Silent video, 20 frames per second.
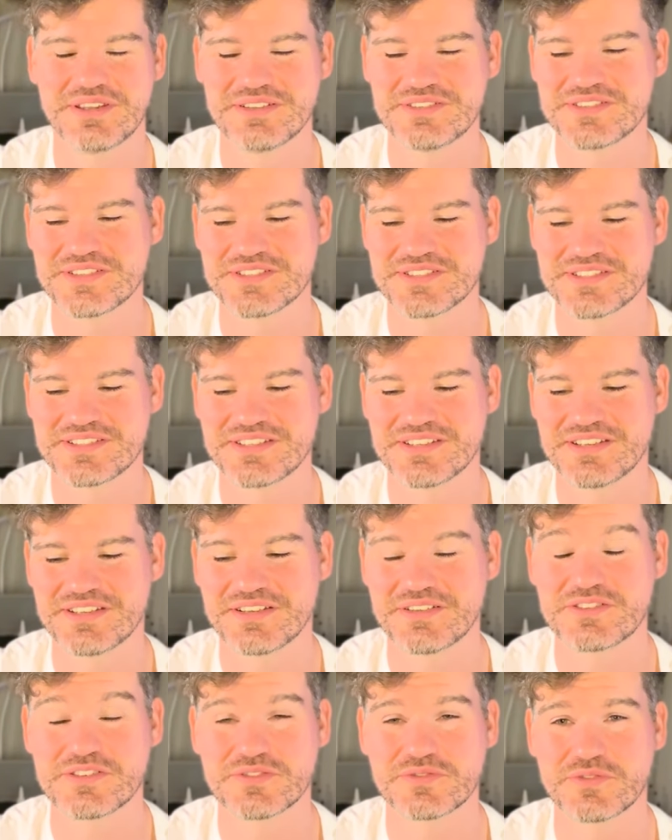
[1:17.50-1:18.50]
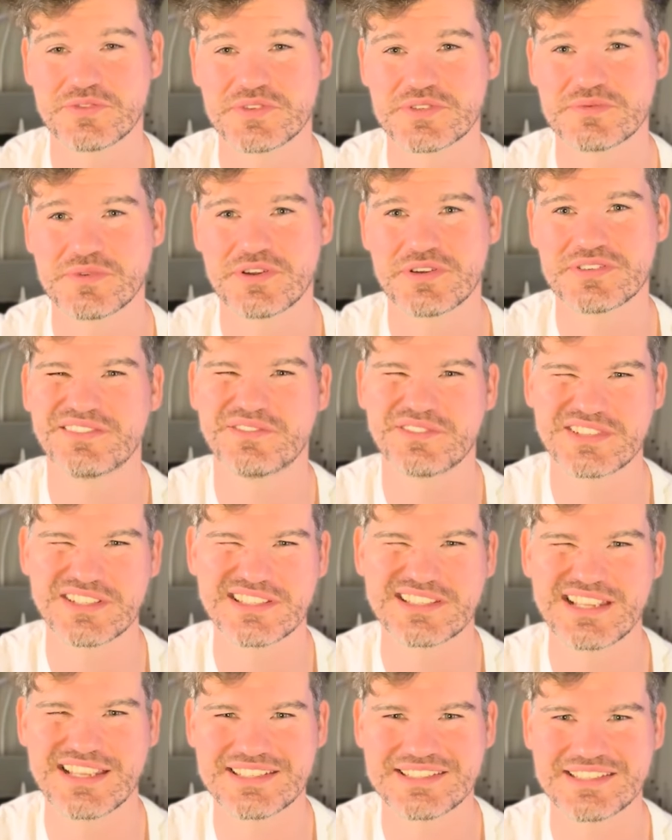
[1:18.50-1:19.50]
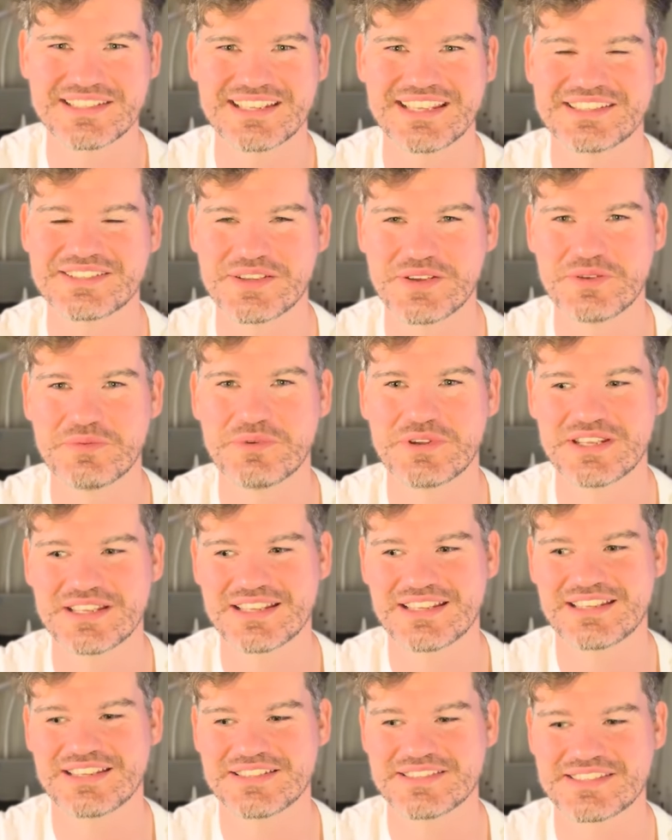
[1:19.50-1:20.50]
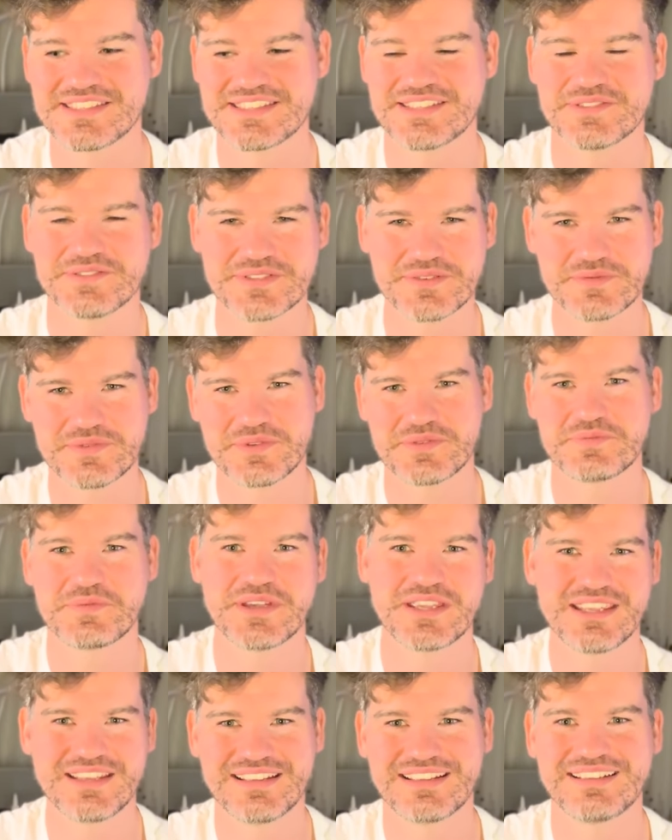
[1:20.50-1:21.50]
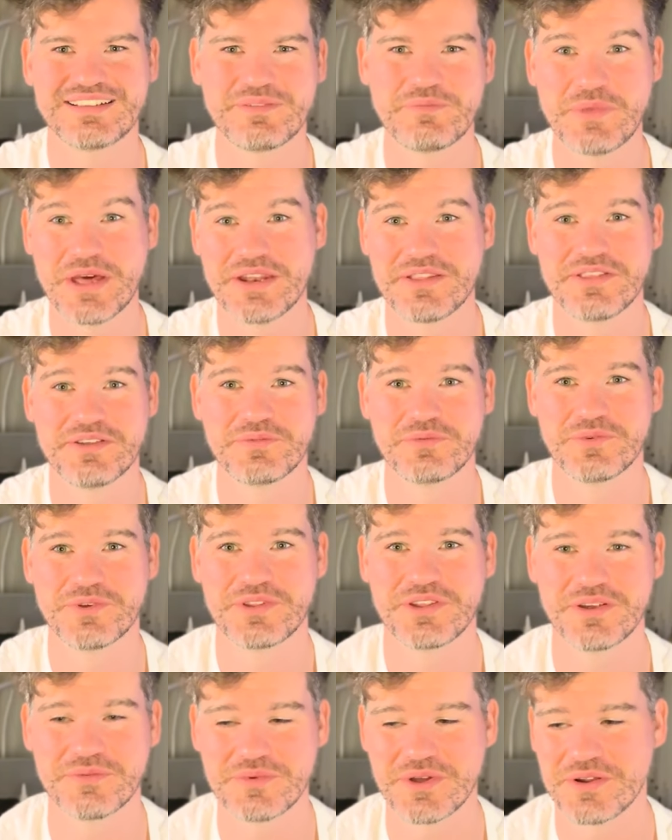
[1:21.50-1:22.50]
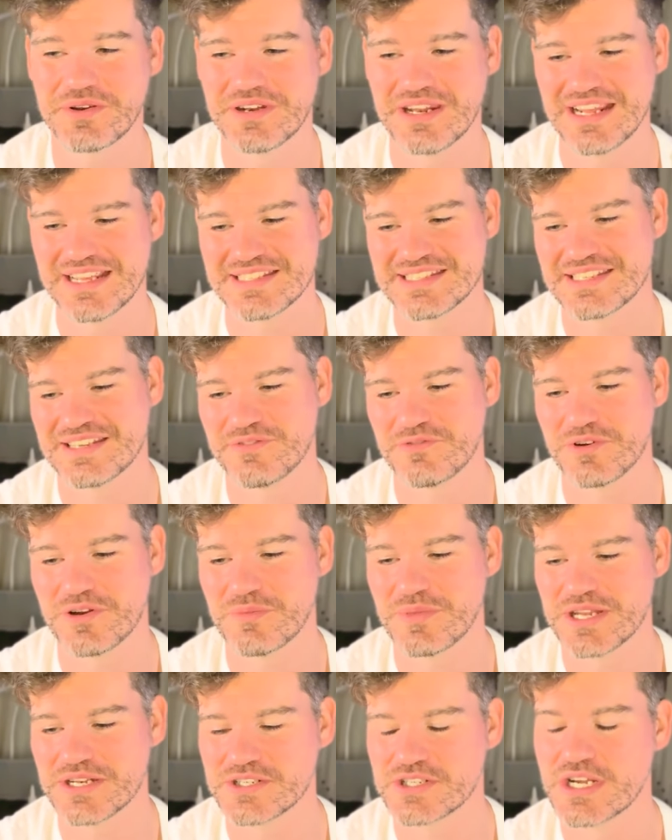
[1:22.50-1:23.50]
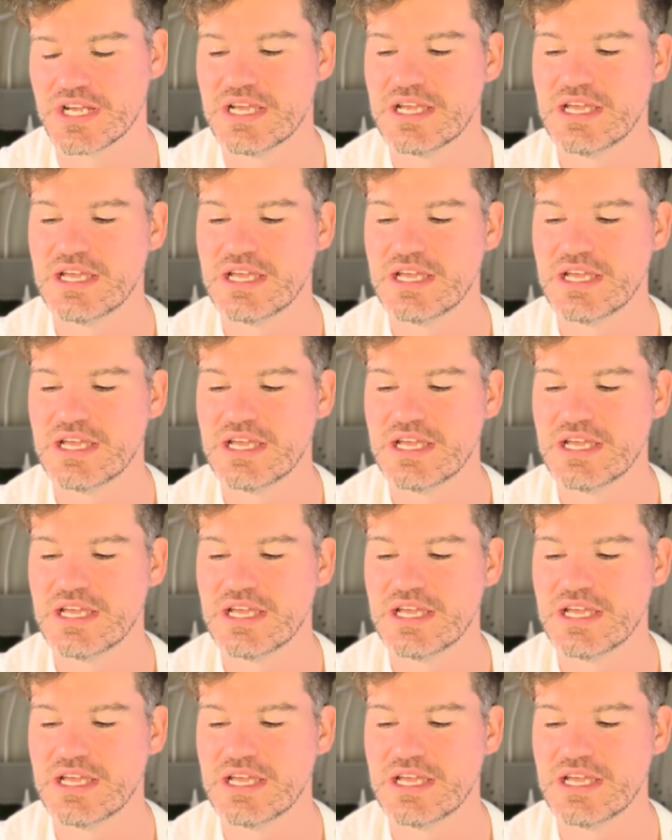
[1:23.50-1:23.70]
just to just through the smoke, which is less less good, but it can still sometimes be better than what the opponent has if you're in a pinch.